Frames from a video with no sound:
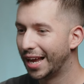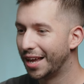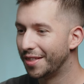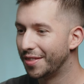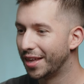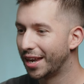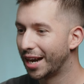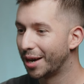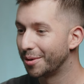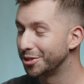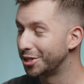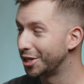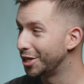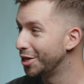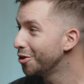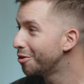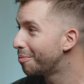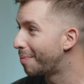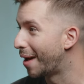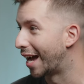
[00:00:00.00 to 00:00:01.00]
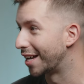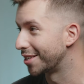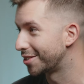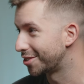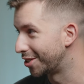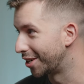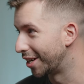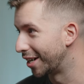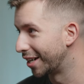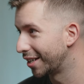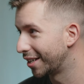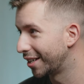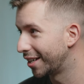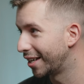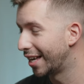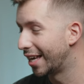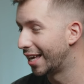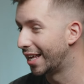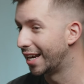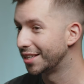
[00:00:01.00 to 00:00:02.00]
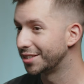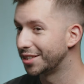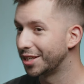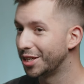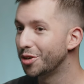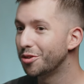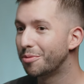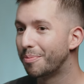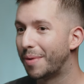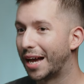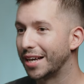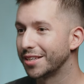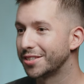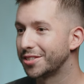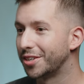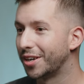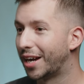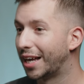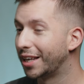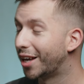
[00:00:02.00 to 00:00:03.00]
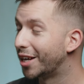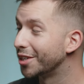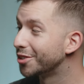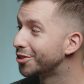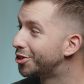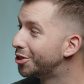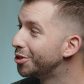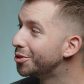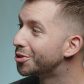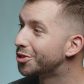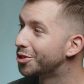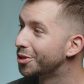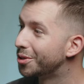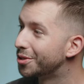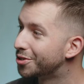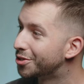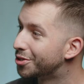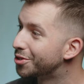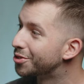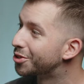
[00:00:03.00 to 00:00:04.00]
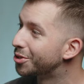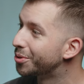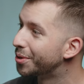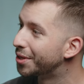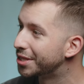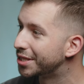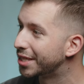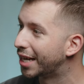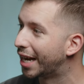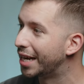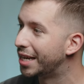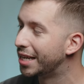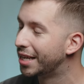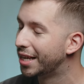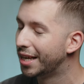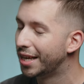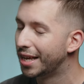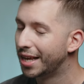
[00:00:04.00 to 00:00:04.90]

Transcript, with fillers: And then I was a youth pastor. And as a youth pastor, I lost two students to suicide.